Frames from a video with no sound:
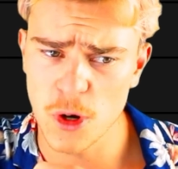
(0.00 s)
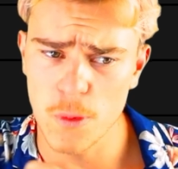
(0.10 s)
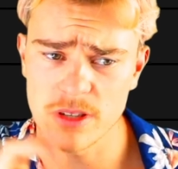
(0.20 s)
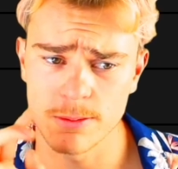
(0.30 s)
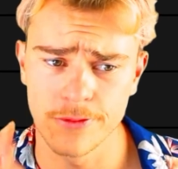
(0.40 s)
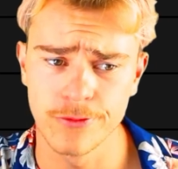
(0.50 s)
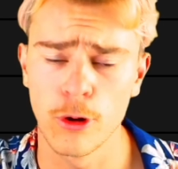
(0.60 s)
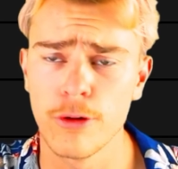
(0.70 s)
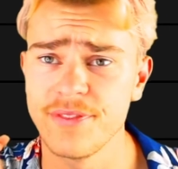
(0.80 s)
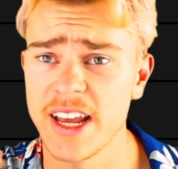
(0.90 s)
sure it was
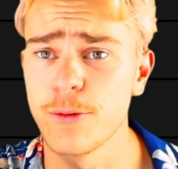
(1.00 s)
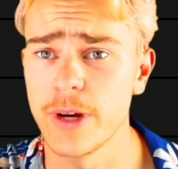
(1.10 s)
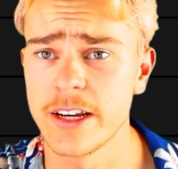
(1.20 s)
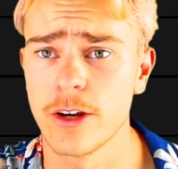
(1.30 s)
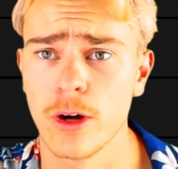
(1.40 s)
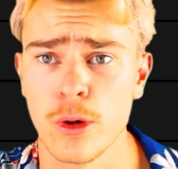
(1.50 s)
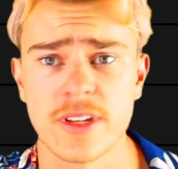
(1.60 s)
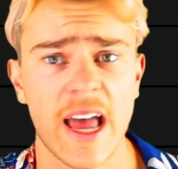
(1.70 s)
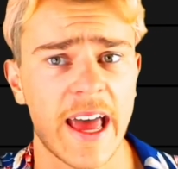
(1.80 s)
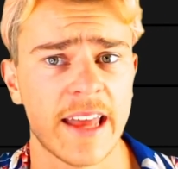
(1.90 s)
before Fake Reader
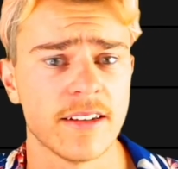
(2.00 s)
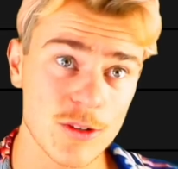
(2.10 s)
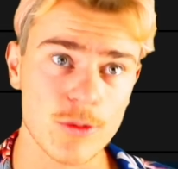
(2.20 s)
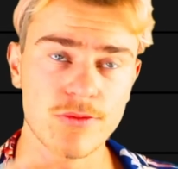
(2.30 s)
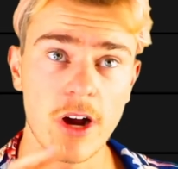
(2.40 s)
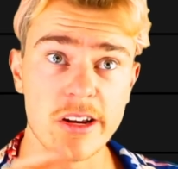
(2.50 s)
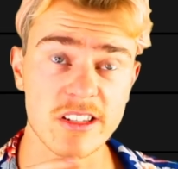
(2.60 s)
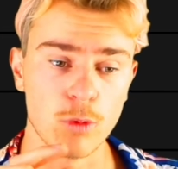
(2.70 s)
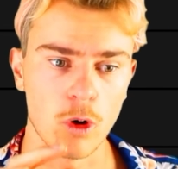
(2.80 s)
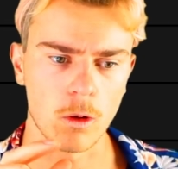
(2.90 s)
Girl, and it was very
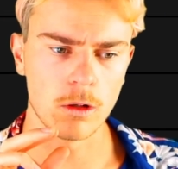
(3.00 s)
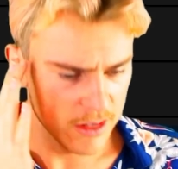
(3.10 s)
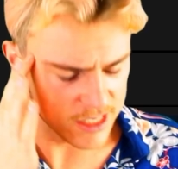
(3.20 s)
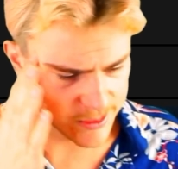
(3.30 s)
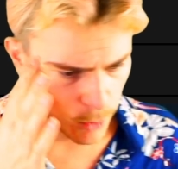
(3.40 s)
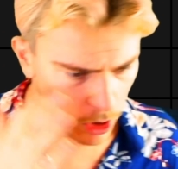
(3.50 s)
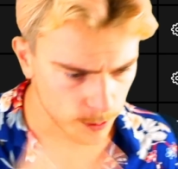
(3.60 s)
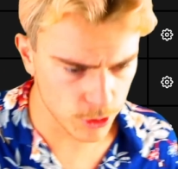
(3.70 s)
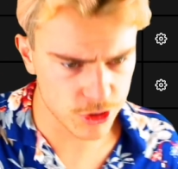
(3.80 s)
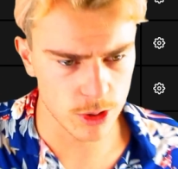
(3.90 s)
small. This small
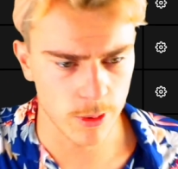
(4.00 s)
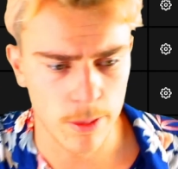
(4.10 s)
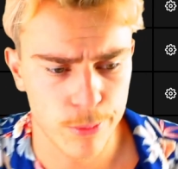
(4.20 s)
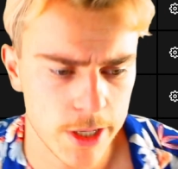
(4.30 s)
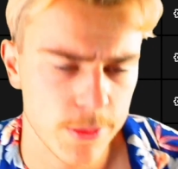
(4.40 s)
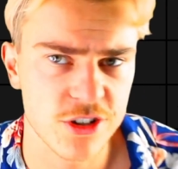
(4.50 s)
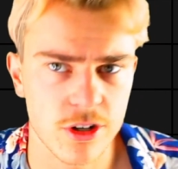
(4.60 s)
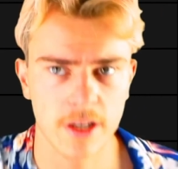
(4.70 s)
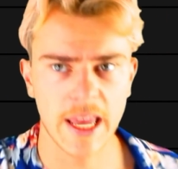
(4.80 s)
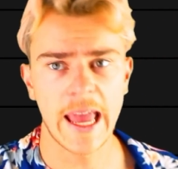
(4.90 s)
booktuber pretty much
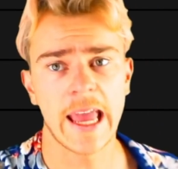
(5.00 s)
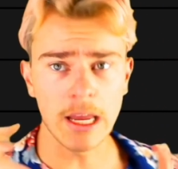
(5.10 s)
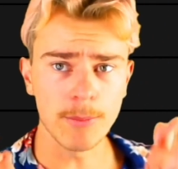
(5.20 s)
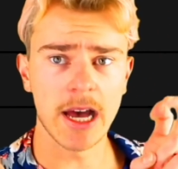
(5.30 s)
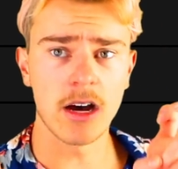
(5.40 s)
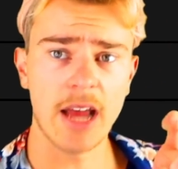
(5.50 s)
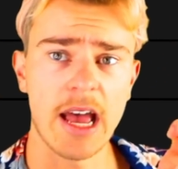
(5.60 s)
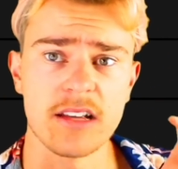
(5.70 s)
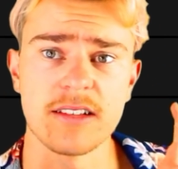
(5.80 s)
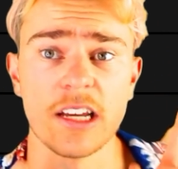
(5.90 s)
came out
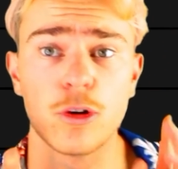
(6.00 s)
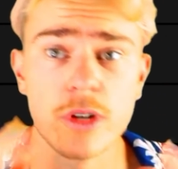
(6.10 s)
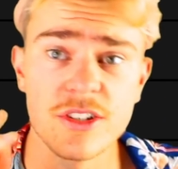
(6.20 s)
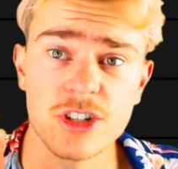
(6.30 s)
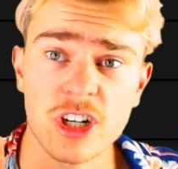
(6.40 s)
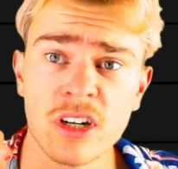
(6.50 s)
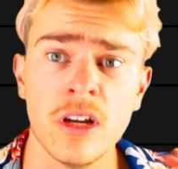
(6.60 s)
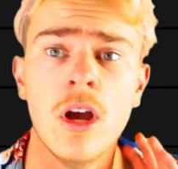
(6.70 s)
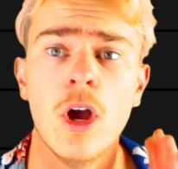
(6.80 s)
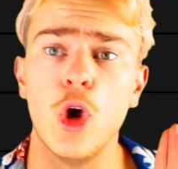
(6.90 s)
as a Christian
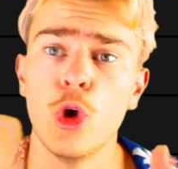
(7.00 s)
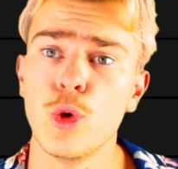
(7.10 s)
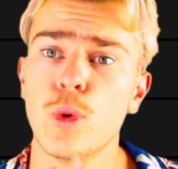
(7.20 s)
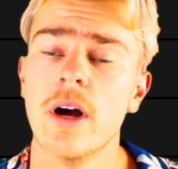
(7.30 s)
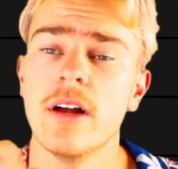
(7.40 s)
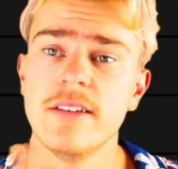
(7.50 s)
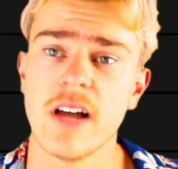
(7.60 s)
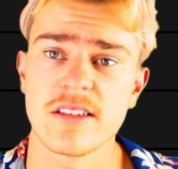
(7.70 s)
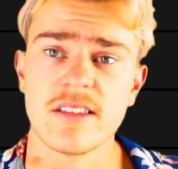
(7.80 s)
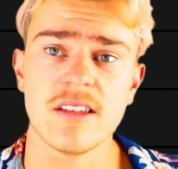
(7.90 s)
who
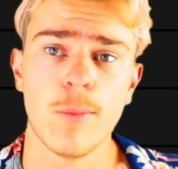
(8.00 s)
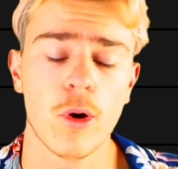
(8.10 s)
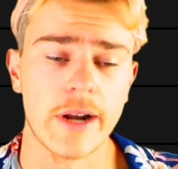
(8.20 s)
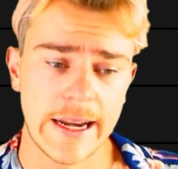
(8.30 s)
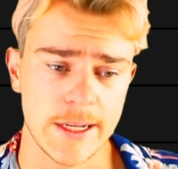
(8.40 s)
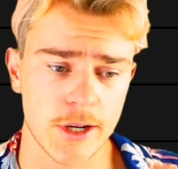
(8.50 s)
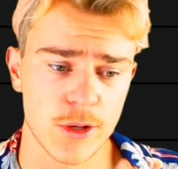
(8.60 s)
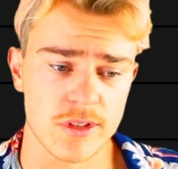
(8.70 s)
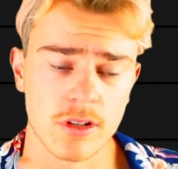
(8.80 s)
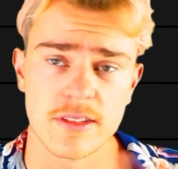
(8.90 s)
doesn't support anyone who
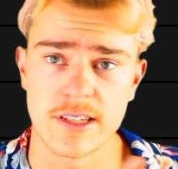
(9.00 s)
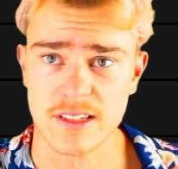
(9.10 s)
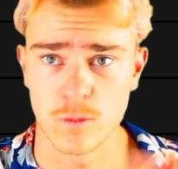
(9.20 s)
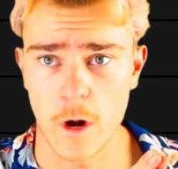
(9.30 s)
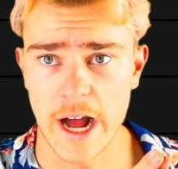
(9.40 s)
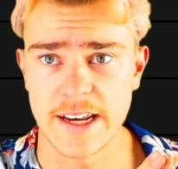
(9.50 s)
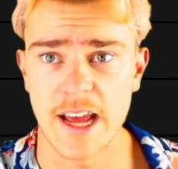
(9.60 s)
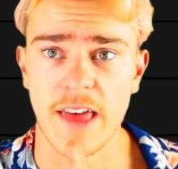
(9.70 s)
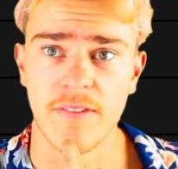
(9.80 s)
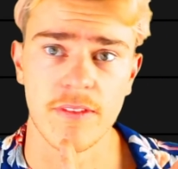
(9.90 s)
is not cis and white
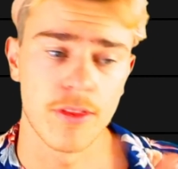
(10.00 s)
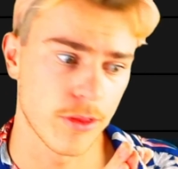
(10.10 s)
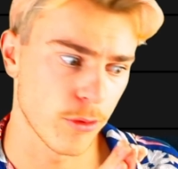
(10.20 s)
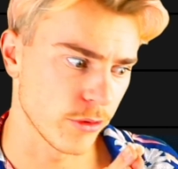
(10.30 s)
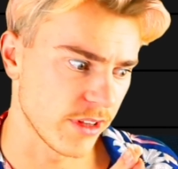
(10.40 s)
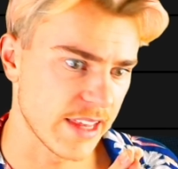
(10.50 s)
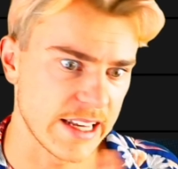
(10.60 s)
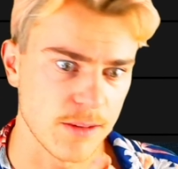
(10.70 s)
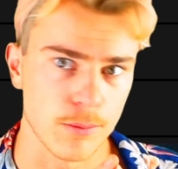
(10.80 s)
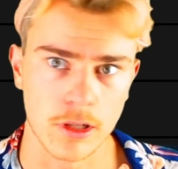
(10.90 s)
and thought that they
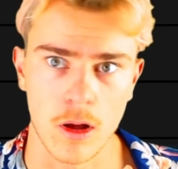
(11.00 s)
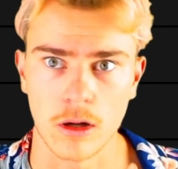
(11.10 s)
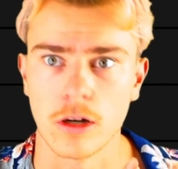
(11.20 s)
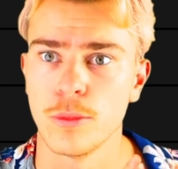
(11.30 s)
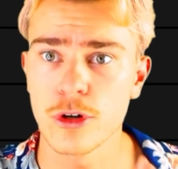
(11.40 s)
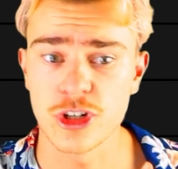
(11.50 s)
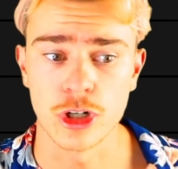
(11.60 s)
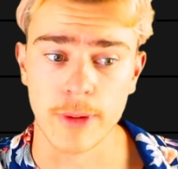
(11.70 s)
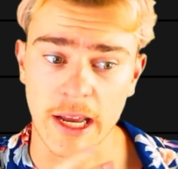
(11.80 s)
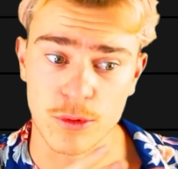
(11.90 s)
didn't belong on
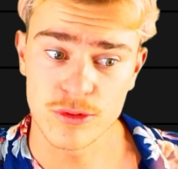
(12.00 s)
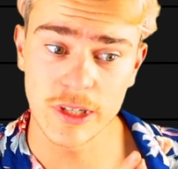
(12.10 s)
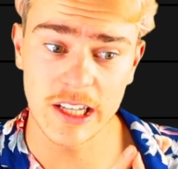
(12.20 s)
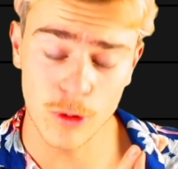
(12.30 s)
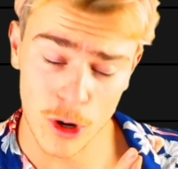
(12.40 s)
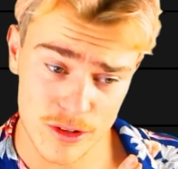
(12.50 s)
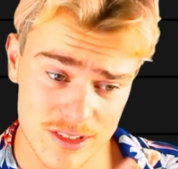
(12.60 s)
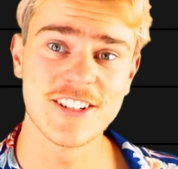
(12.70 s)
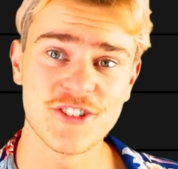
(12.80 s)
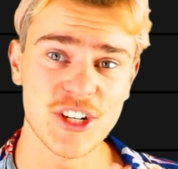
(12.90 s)
BookTube. And it was really
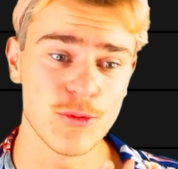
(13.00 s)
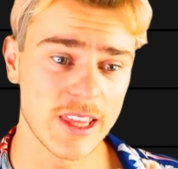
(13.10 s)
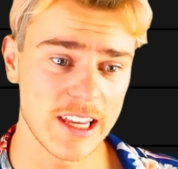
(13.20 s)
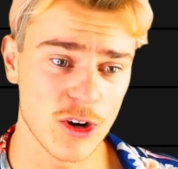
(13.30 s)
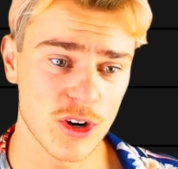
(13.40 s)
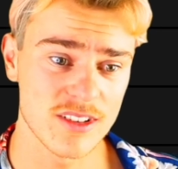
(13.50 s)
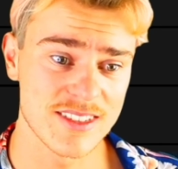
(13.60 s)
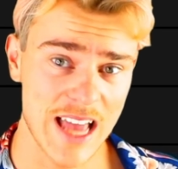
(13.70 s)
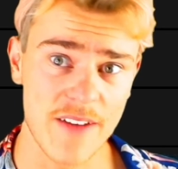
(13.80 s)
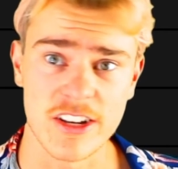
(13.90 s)
gross. She really got
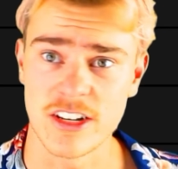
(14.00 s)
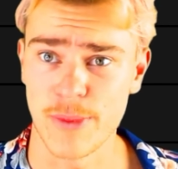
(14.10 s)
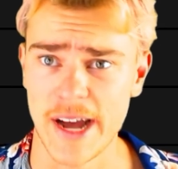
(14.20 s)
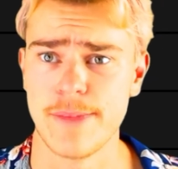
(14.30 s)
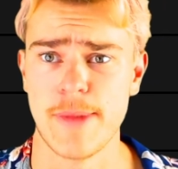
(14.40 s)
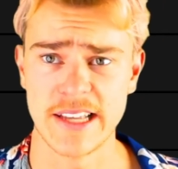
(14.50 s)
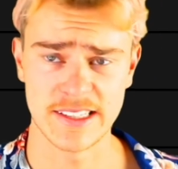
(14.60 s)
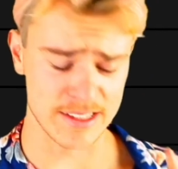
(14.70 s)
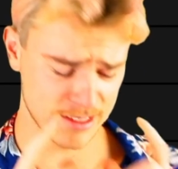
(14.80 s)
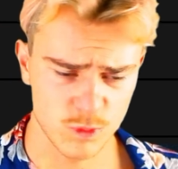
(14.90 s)
savaged by the
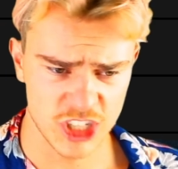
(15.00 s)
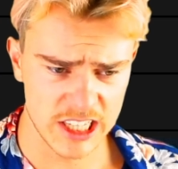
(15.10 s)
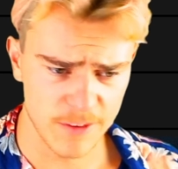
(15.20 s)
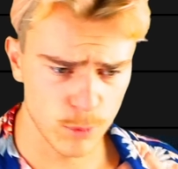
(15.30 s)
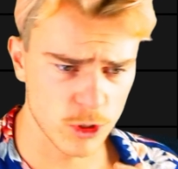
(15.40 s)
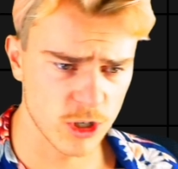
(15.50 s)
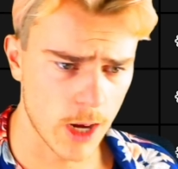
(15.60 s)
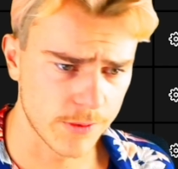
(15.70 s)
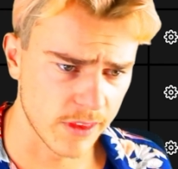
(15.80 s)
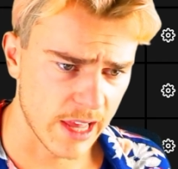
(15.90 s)
masses. She left BookTube
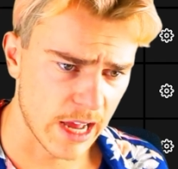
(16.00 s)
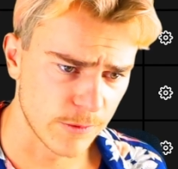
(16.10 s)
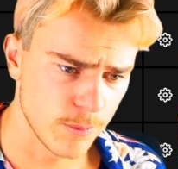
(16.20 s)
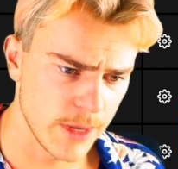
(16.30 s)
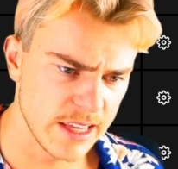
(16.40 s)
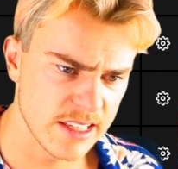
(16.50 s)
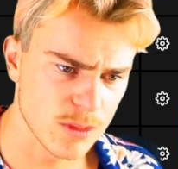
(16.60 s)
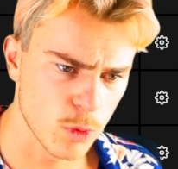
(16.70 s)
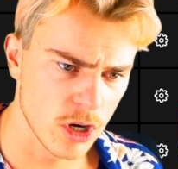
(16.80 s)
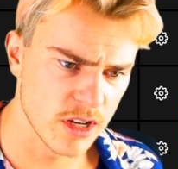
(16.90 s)
after that. For me,
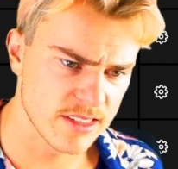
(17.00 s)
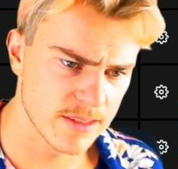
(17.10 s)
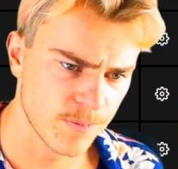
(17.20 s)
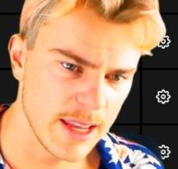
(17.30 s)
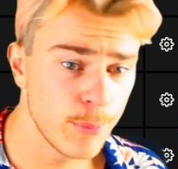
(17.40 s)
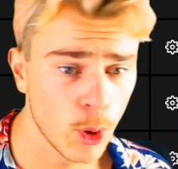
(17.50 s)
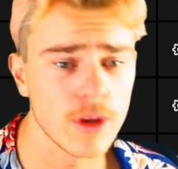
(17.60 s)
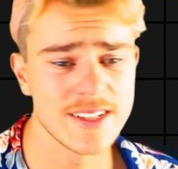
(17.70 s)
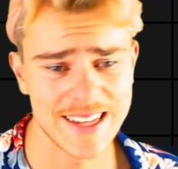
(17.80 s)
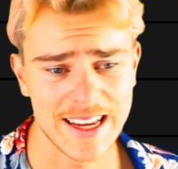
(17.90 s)
this was
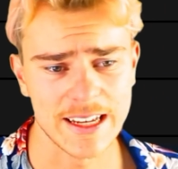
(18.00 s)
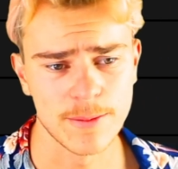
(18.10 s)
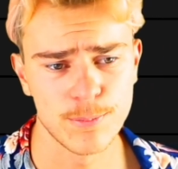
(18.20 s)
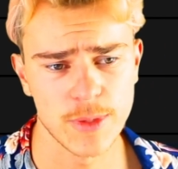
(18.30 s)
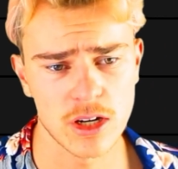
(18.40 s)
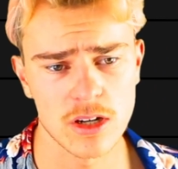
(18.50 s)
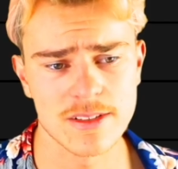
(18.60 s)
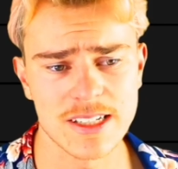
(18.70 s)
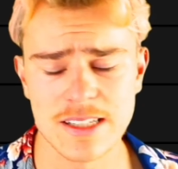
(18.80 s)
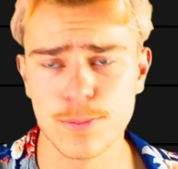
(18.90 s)
important tea
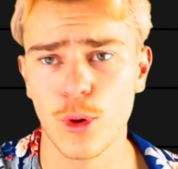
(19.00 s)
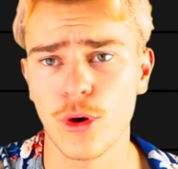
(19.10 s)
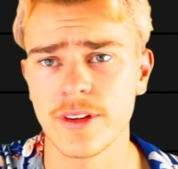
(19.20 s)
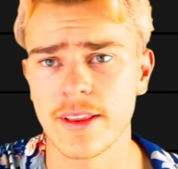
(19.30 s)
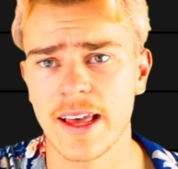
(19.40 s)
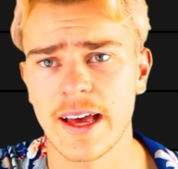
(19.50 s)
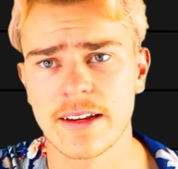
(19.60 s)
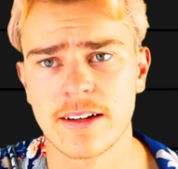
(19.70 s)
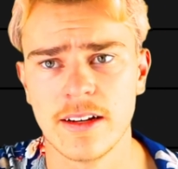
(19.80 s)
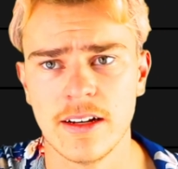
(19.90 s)
because it's important that